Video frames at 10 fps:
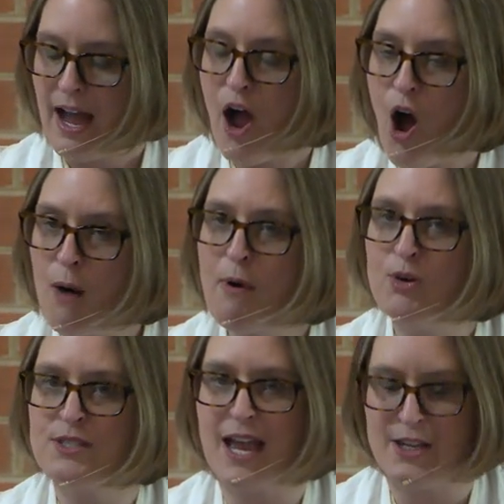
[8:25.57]

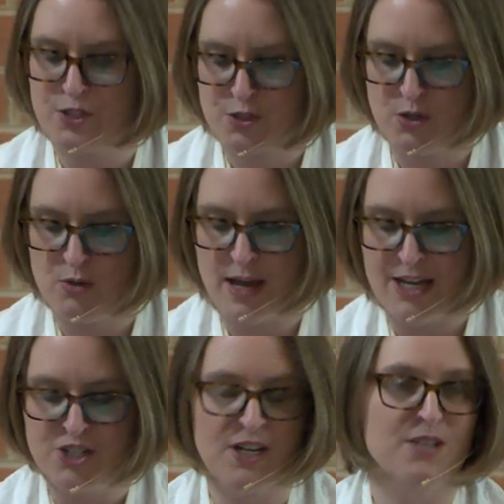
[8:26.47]
almost as soon
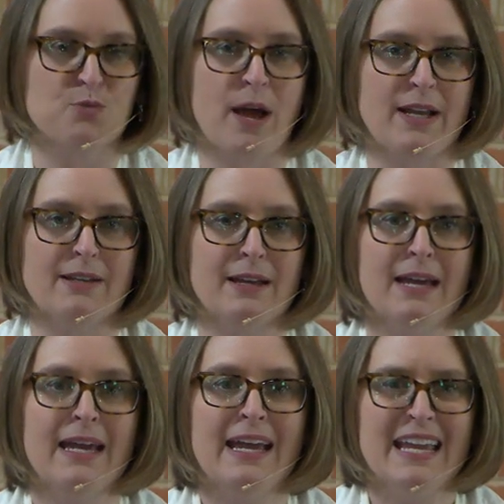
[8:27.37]
as she has read it,
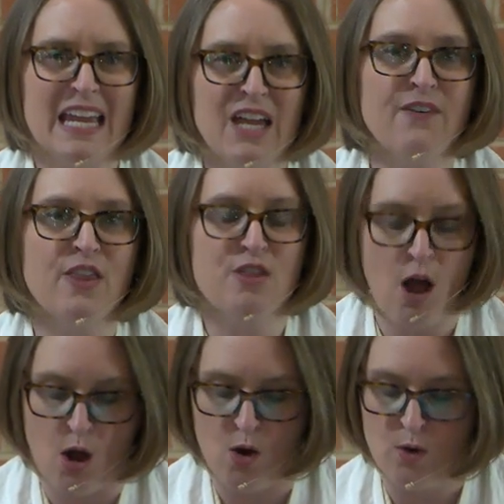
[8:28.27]
even
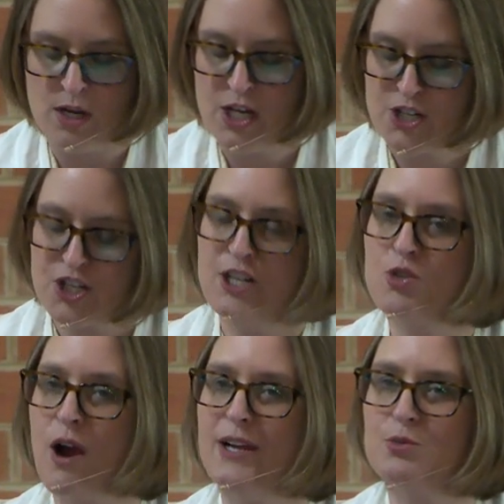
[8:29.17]
though she
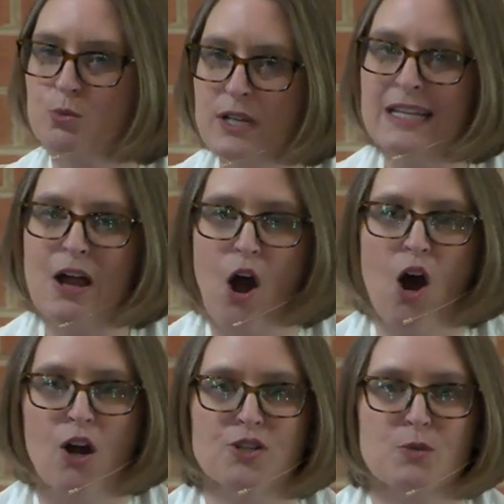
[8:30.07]
tries really
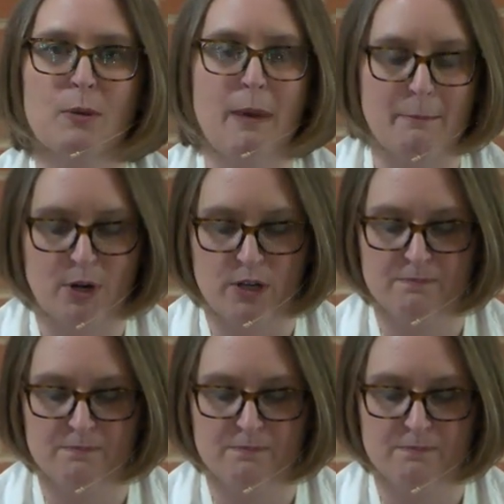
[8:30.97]
hard to remember.